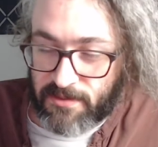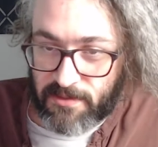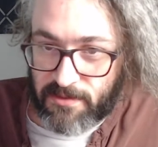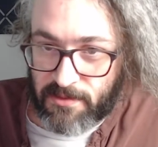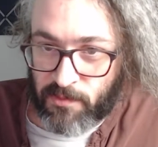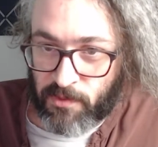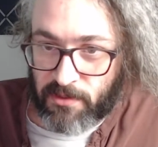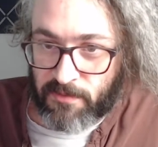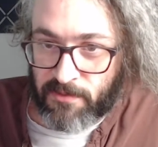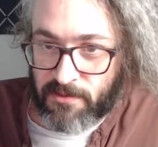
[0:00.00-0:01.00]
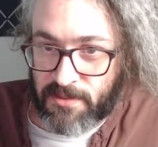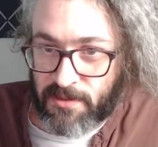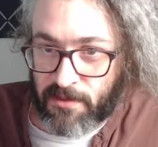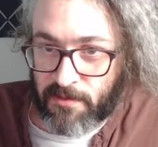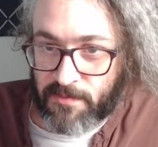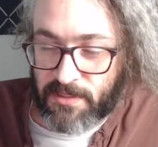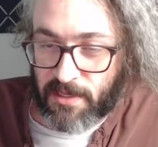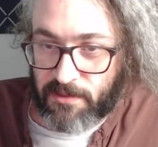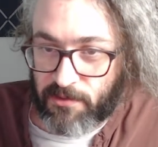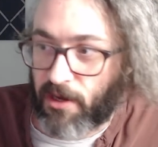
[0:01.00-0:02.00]
this is one of the first theorems
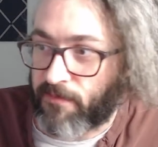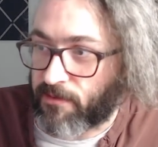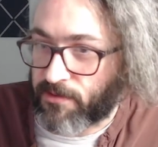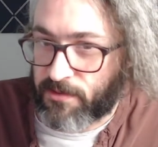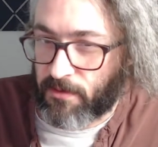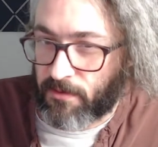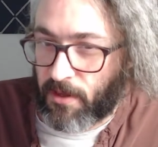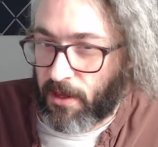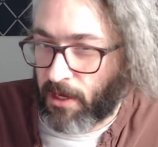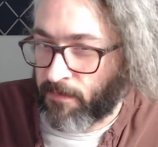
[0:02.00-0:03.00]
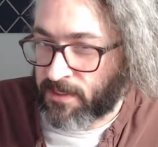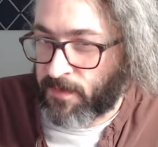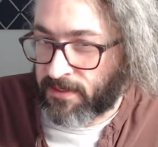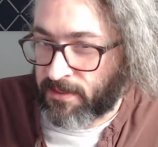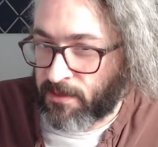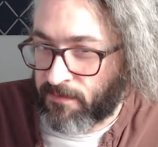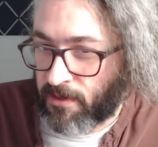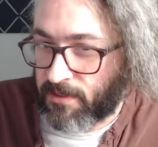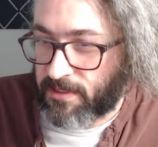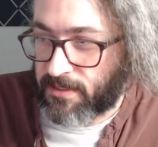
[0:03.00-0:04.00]
that you cover. So I'm expecting you've
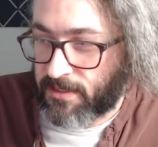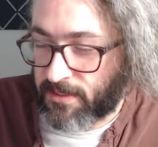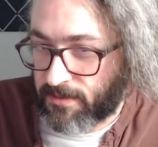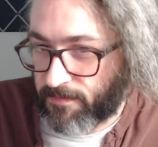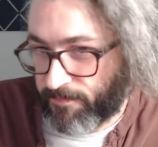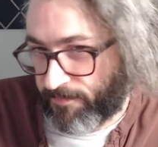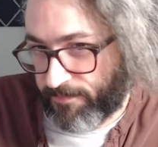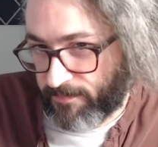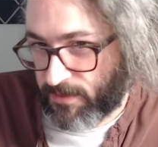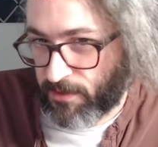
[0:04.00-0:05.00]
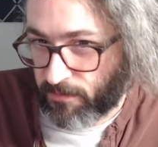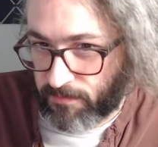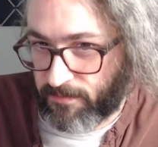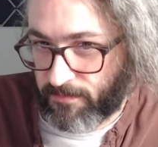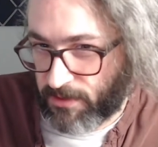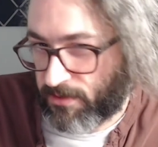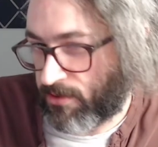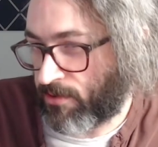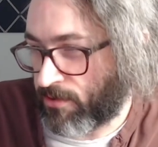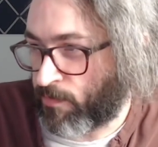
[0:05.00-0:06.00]
already seen it. So this
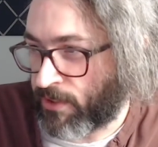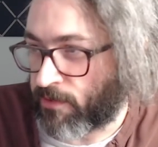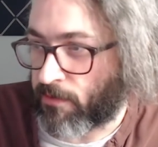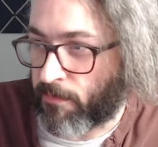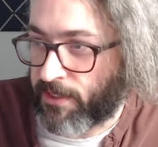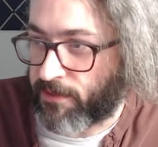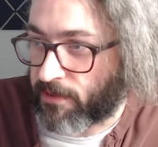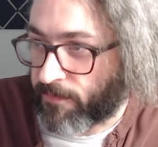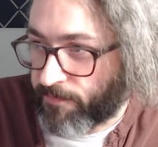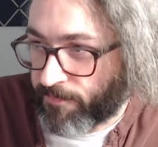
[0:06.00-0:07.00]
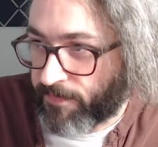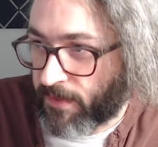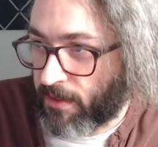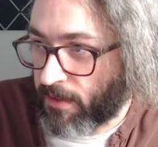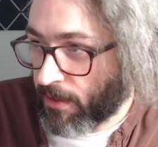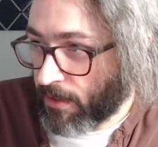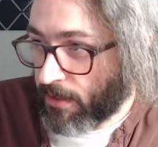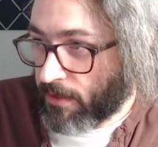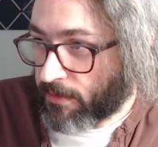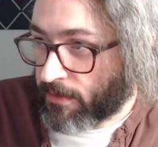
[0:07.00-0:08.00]
should be a reminder.
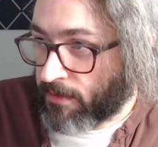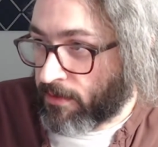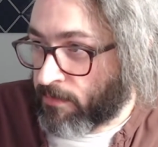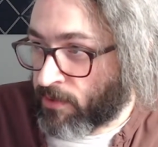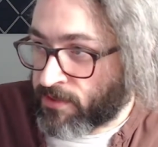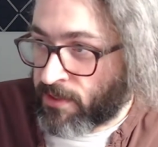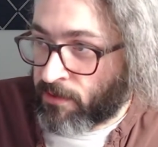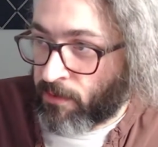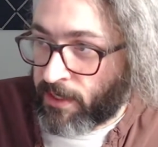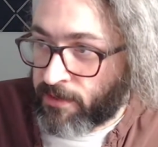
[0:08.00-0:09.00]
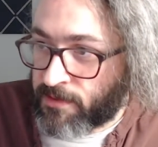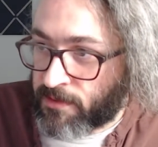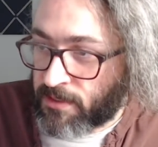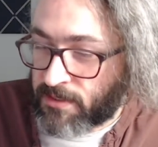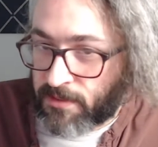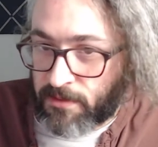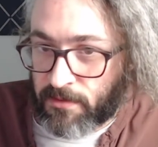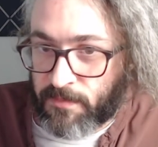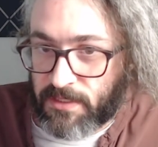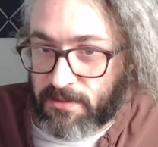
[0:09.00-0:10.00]
The Bolzano-Weierstrass
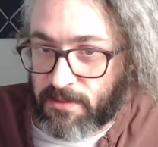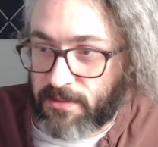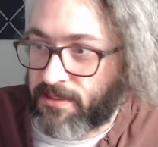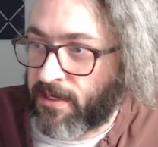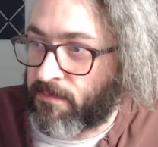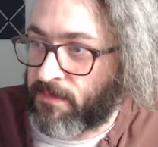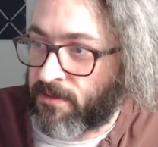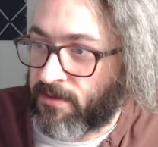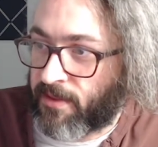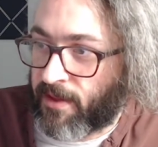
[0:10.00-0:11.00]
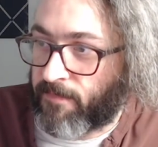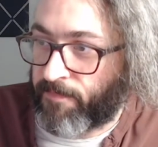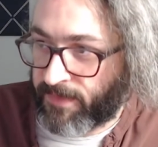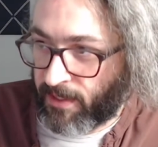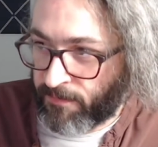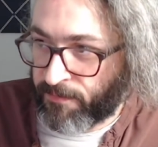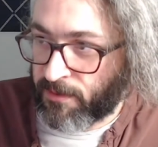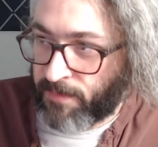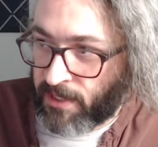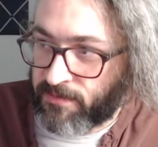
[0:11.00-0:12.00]
theorem is the statement that
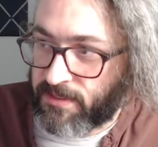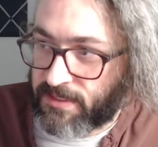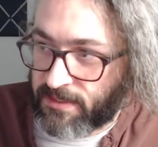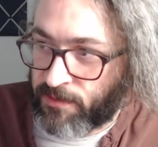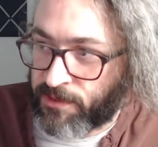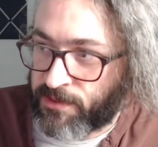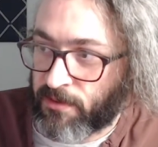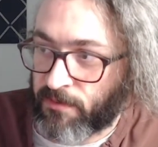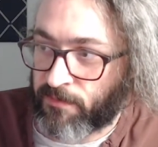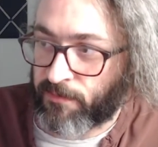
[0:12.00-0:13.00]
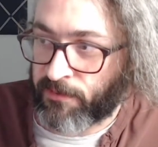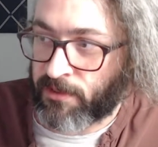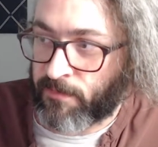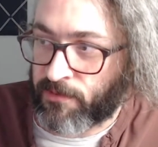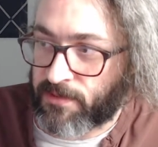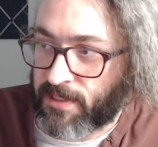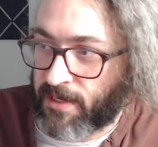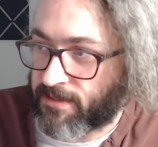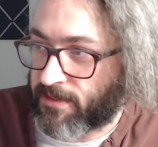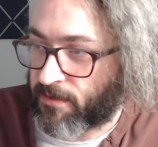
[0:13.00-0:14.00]
every bounded sequence of real numbers
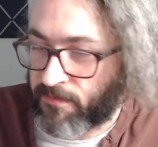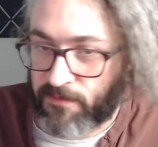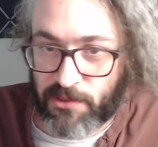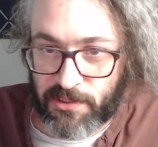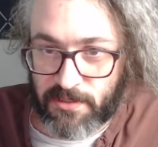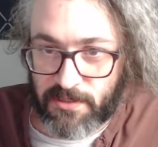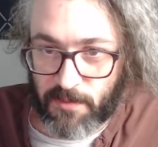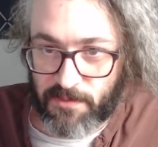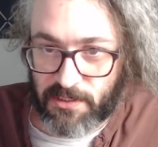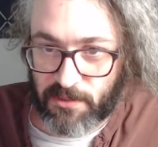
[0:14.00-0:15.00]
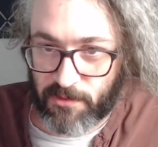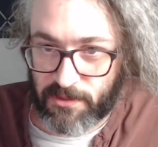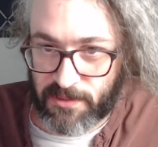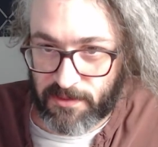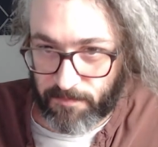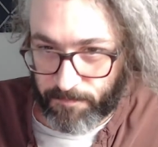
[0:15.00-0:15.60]
has a convergent subsequence.